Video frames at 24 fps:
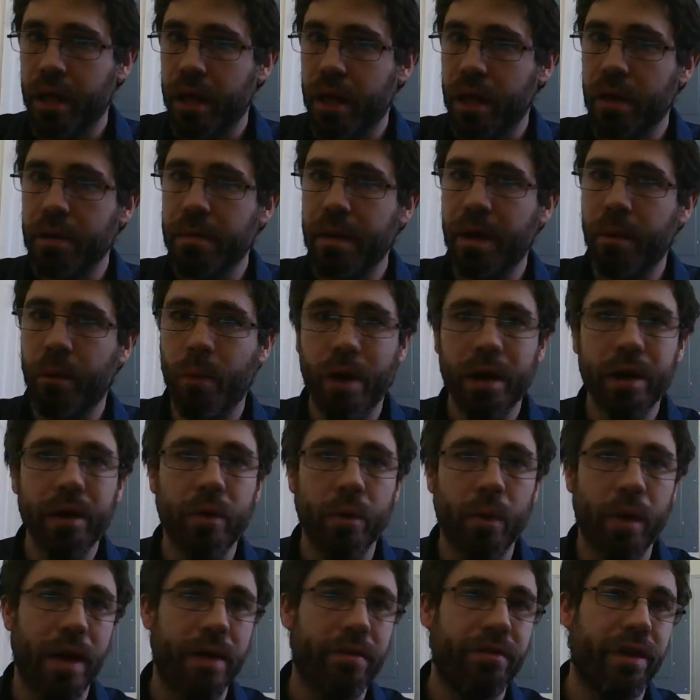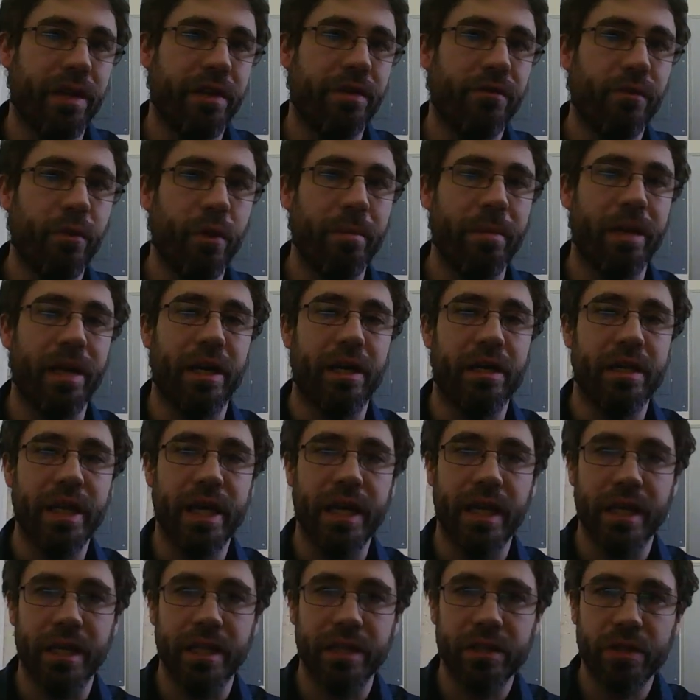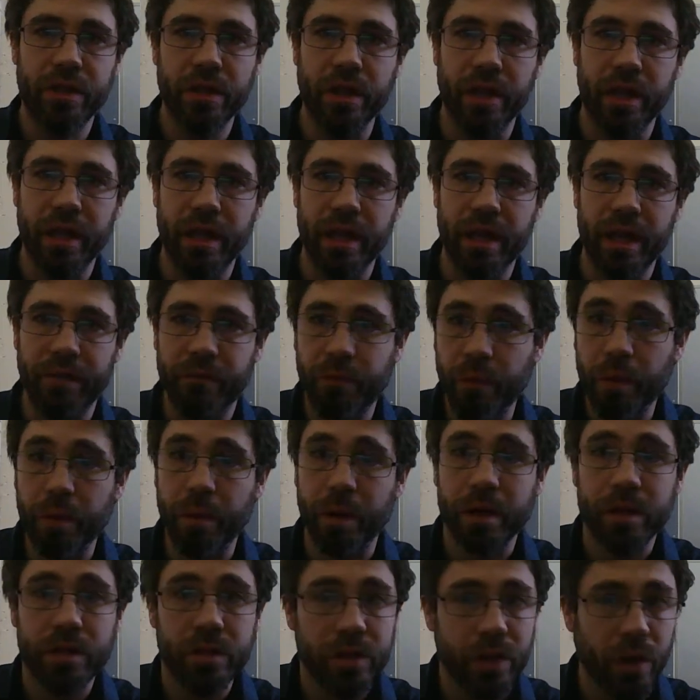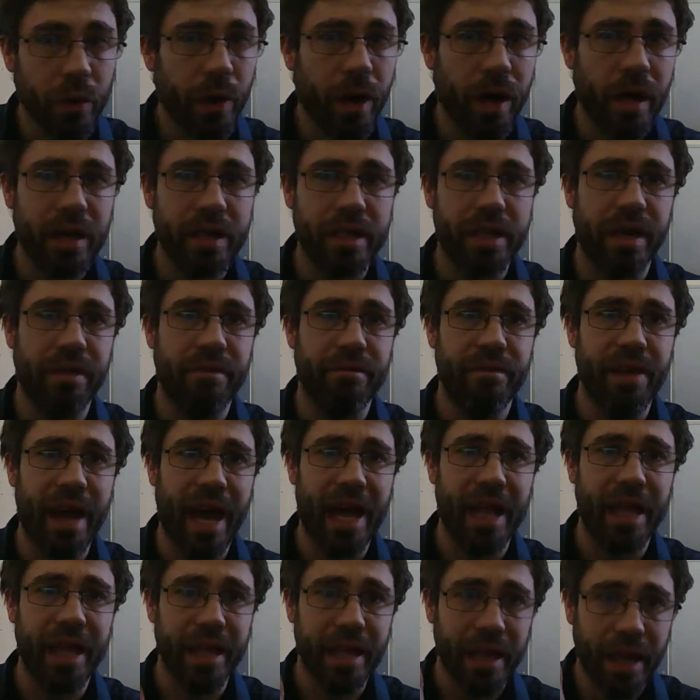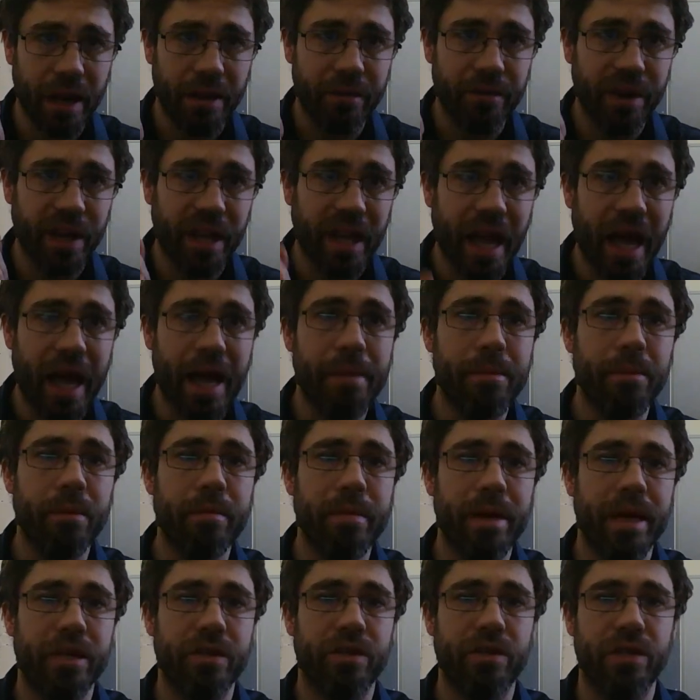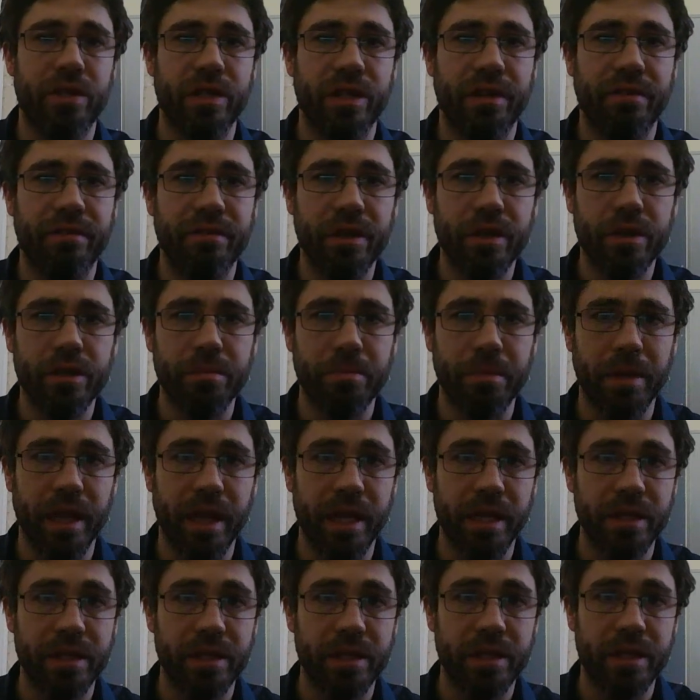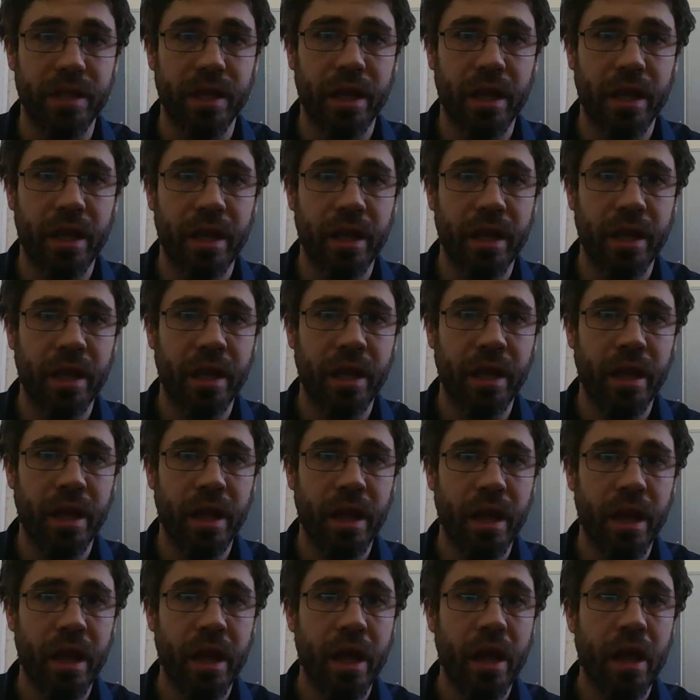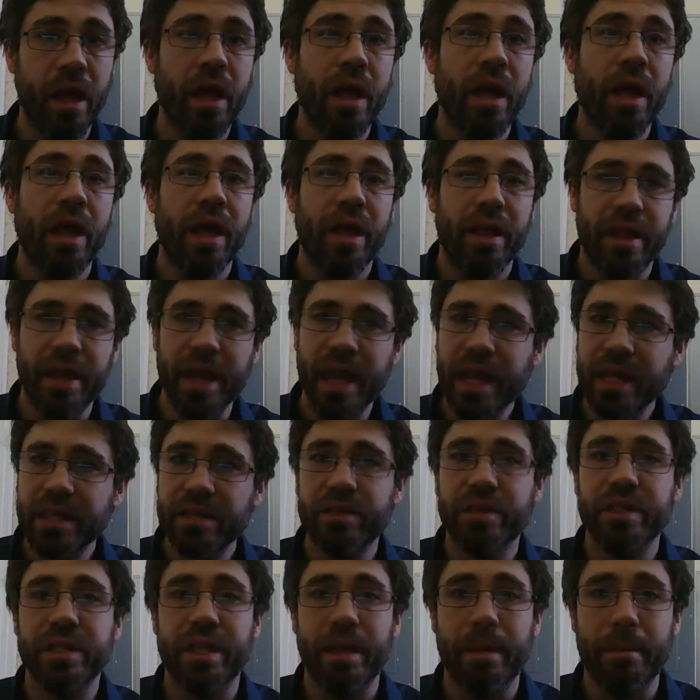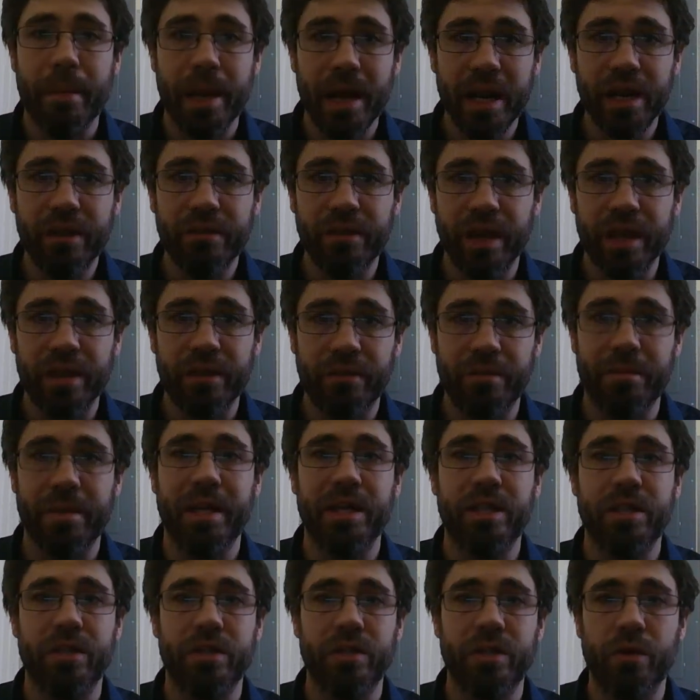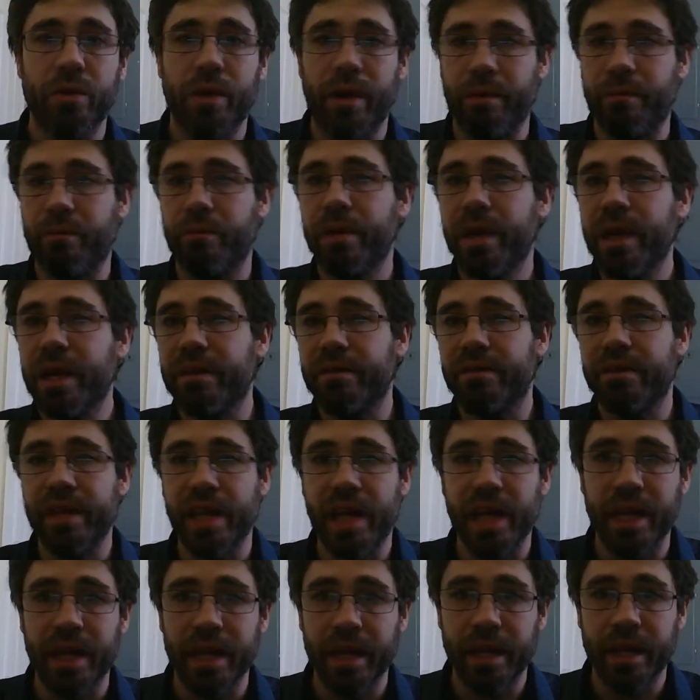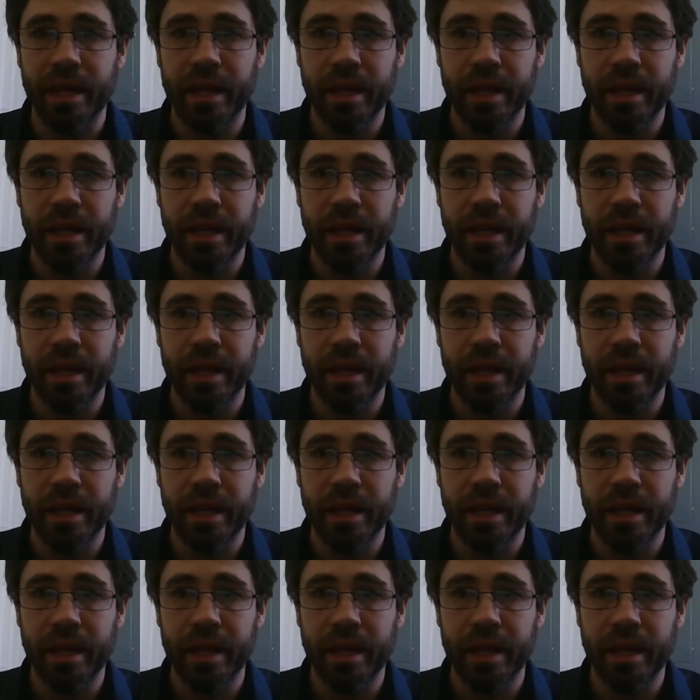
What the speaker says: You might wonder why transforming your data is good if we work so hard to get valid and reliable measures in the first place. The answer is that many transformations don't get rid of data.